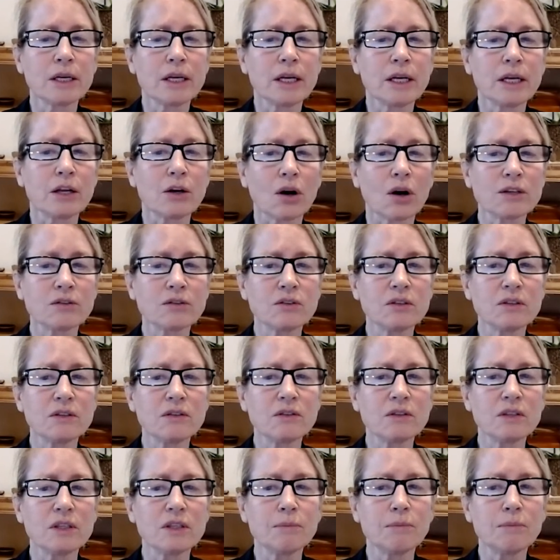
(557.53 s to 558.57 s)
in
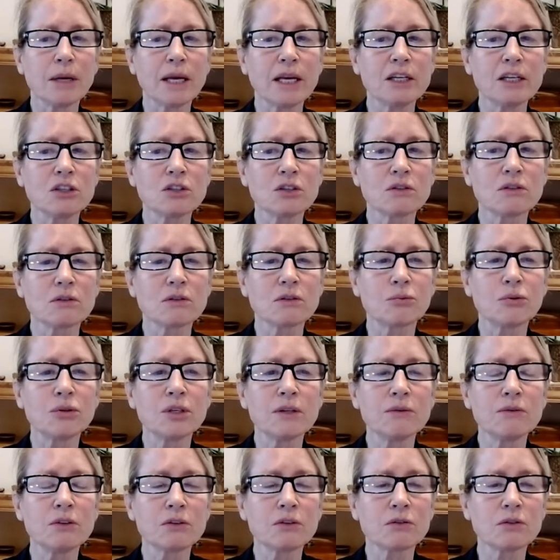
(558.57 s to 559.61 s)
RCC patients
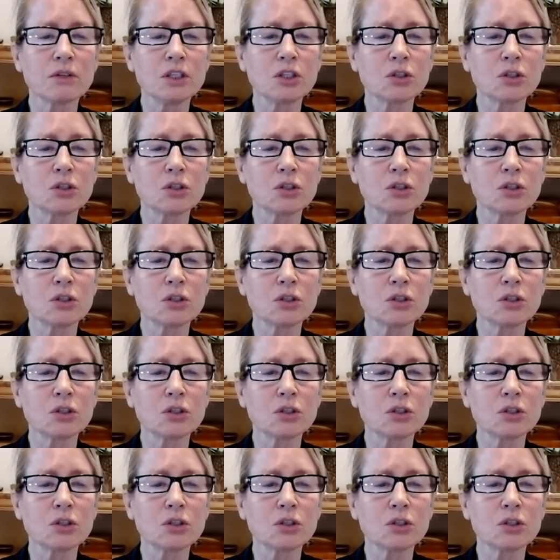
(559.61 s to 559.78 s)
previously